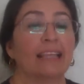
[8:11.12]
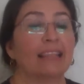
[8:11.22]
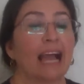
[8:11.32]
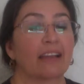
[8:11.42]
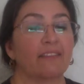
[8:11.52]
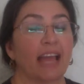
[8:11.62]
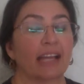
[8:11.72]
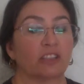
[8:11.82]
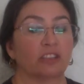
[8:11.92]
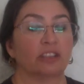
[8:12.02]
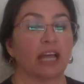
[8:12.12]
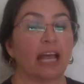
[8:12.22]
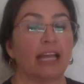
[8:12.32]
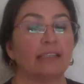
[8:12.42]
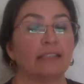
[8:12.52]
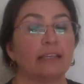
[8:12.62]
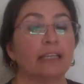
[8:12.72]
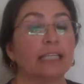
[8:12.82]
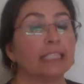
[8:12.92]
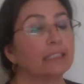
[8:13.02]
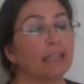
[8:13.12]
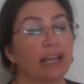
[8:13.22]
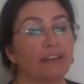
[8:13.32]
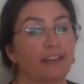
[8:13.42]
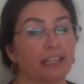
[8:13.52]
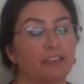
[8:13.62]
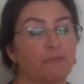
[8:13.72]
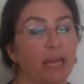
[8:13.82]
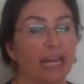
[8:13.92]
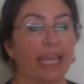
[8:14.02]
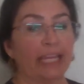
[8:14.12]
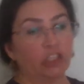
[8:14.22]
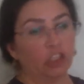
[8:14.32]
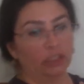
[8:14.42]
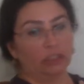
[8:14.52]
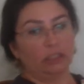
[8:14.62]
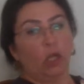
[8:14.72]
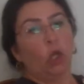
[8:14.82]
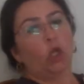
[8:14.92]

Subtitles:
Lack of exercise, side effects of medications,